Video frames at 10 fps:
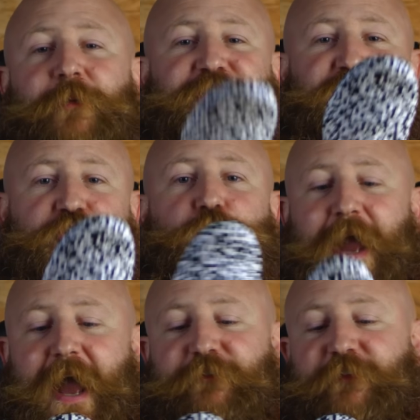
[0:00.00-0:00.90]
Armour do
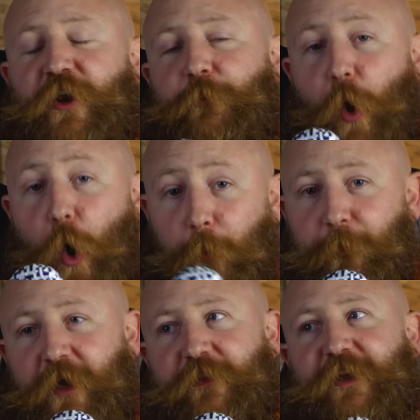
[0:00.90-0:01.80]
have an
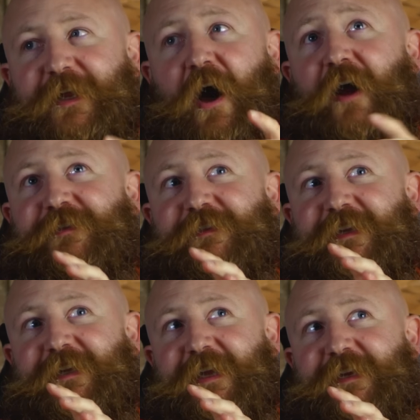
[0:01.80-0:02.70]
upper that I
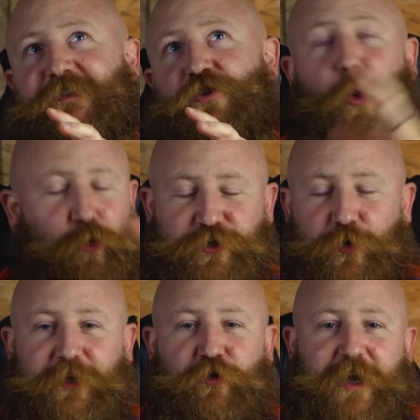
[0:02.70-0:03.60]
think is also
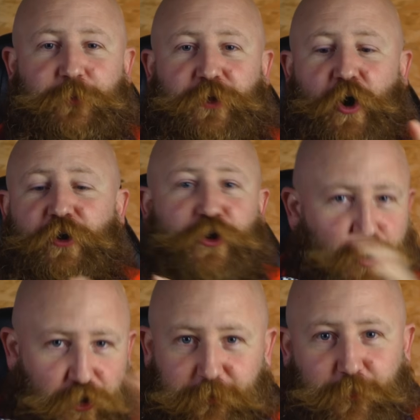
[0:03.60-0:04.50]
incredible on
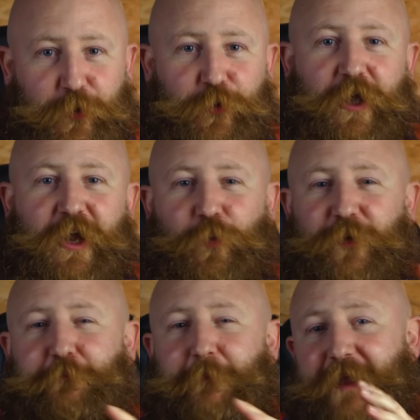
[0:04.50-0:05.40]
another boot
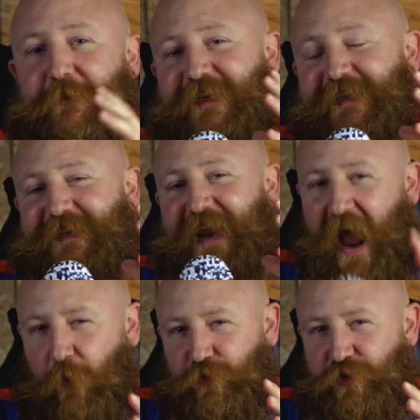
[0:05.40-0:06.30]
that maybe needs an
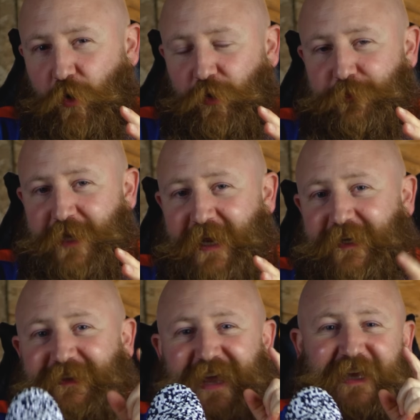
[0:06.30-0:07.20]
outsole update,
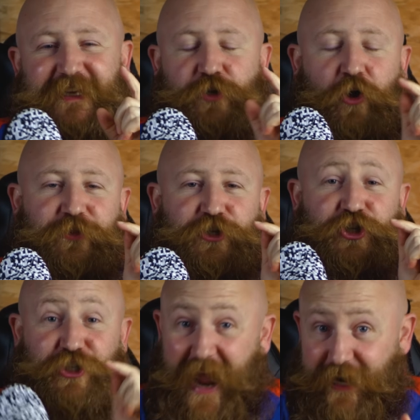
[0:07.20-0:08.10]
and that is on the
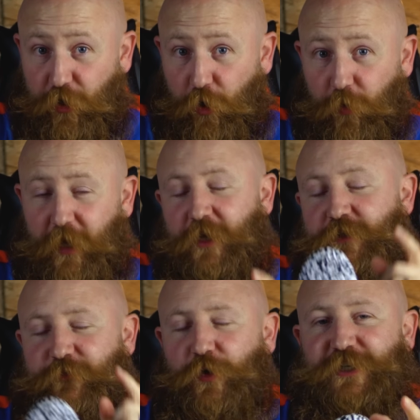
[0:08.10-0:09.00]
Shadow. So
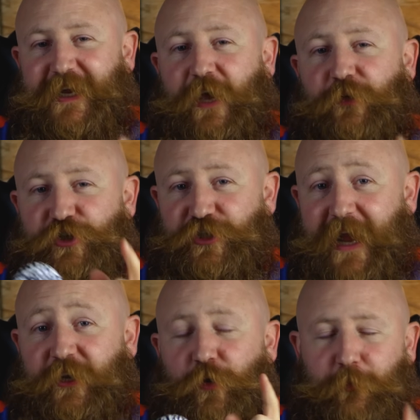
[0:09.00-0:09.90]
if you want to check out the
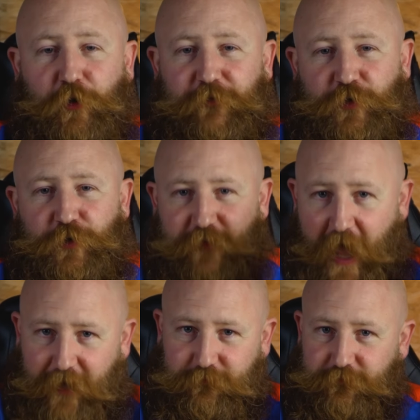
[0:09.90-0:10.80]
Shadow and my review of
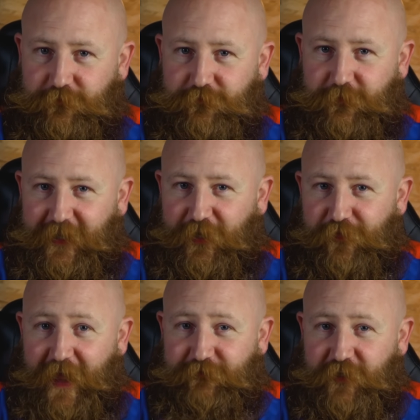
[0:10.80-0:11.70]
that, click on
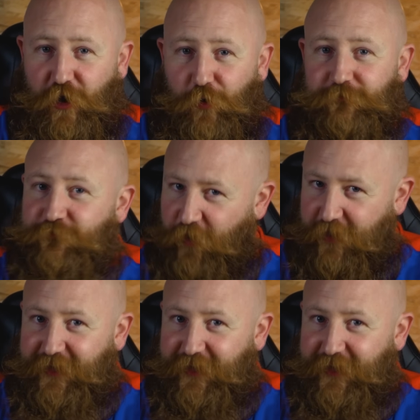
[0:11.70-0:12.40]
that video right